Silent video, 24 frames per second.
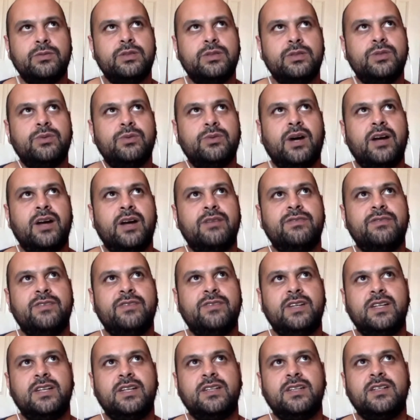do I
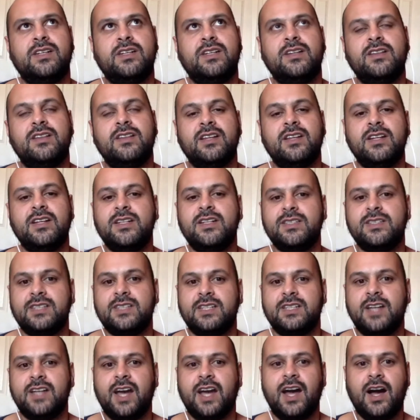fit in this and
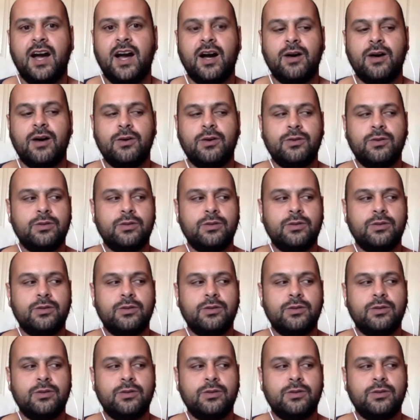how